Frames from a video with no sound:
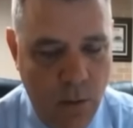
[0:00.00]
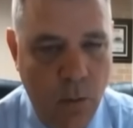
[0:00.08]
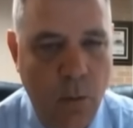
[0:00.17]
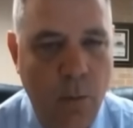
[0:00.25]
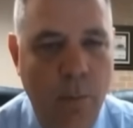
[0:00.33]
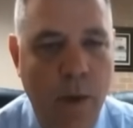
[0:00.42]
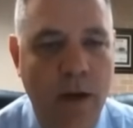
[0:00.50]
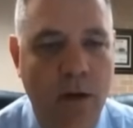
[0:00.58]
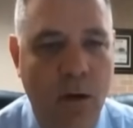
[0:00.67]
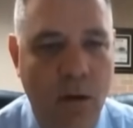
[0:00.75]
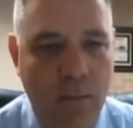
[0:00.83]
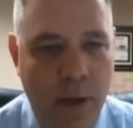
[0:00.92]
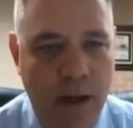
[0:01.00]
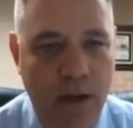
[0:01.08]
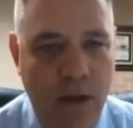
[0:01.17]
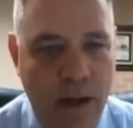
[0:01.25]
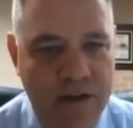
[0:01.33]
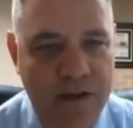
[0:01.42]
medical medical
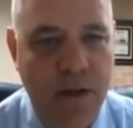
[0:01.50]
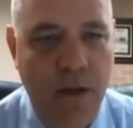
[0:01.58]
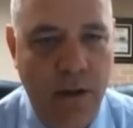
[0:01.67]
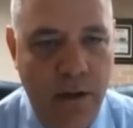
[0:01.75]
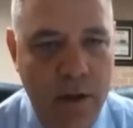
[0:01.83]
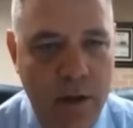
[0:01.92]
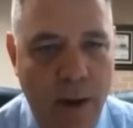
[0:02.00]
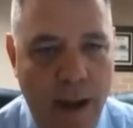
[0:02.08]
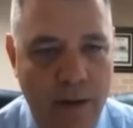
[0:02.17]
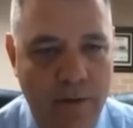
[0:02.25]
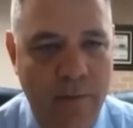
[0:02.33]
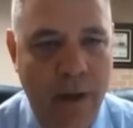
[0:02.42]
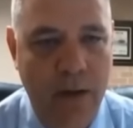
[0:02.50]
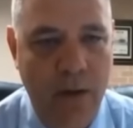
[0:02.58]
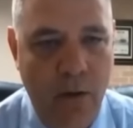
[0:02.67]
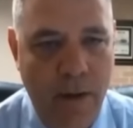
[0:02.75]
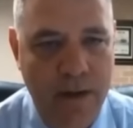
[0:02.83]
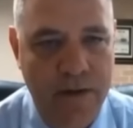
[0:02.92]
has to clear you out of medical.
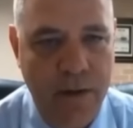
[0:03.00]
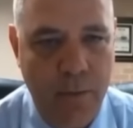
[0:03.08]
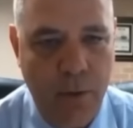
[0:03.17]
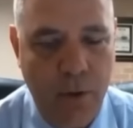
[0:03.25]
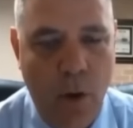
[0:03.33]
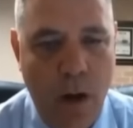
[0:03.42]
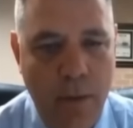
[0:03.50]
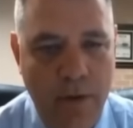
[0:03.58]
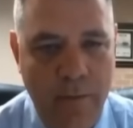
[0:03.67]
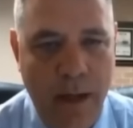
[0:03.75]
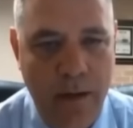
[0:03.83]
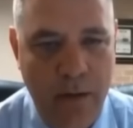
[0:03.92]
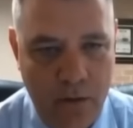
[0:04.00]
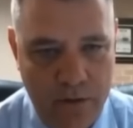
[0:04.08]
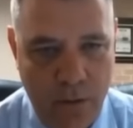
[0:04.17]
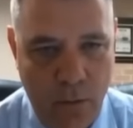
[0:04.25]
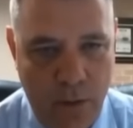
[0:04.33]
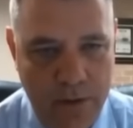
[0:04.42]
That's a requirement of medical. So
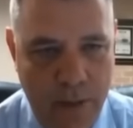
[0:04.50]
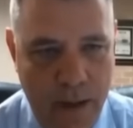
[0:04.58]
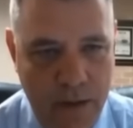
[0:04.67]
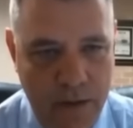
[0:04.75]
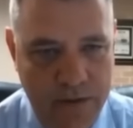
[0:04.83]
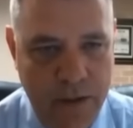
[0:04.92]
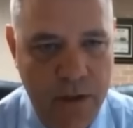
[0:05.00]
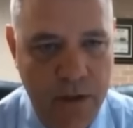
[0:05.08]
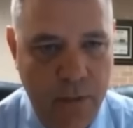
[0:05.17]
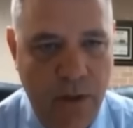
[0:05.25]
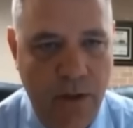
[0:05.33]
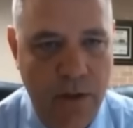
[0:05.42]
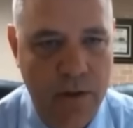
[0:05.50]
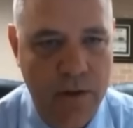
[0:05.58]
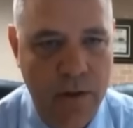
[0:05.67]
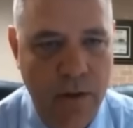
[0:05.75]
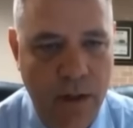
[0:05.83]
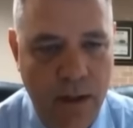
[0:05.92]
once medical sees you and clears you,
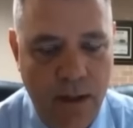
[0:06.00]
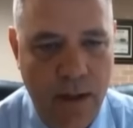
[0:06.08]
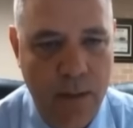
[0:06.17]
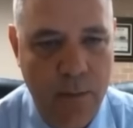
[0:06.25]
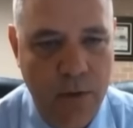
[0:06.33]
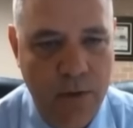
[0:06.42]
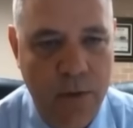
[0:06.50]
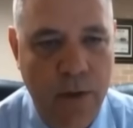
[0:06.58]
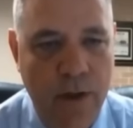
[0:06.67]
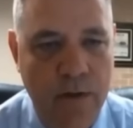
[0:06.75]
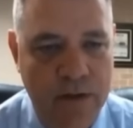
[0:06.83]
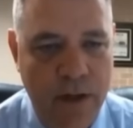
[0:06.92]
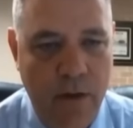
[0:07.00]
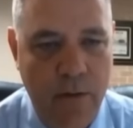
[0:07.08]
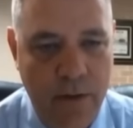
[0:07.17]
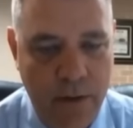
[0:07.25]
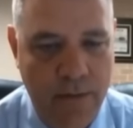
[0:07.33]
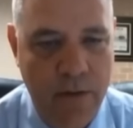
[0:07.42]
and they move you to another cell, then they'll
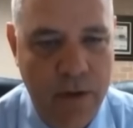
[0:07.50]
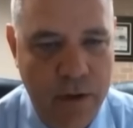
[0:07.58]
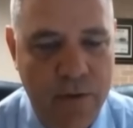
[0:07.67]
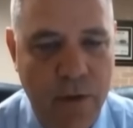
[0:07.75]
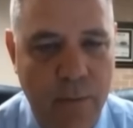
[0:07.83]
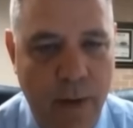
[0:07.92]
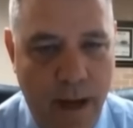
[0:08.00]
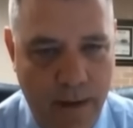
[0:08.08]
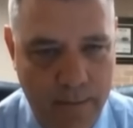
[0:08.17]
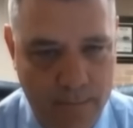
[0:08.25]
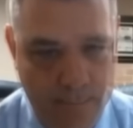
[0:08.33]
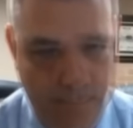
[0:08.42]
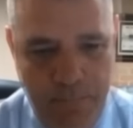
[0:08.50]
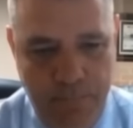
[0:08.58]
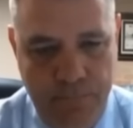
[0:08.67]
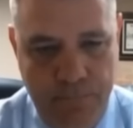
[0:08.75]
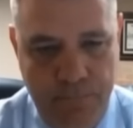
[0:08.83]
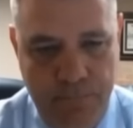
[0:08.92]
give you the jumpsuit back.
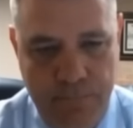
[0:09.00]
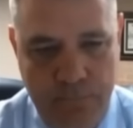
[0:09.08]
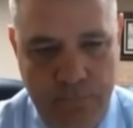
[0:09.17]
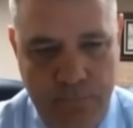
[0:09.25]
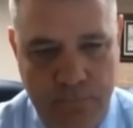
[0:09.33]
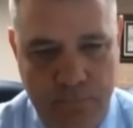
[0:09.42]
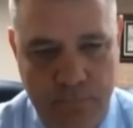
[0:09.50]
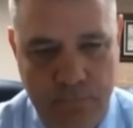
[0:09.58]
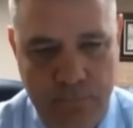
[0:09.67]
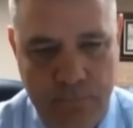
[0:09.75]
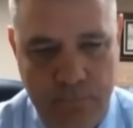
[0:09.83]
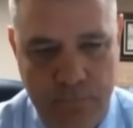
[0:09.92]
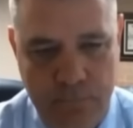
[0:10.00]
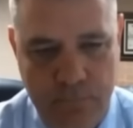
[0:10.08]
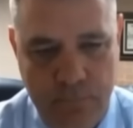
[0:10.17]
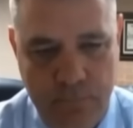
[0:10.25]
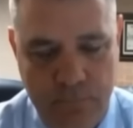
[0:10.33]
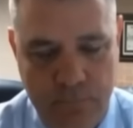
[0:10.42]
Is this for
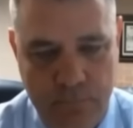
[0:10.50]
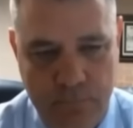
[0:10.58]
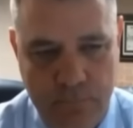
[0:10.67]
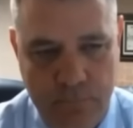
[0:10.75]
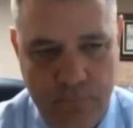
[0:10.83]
Virginia? Yes.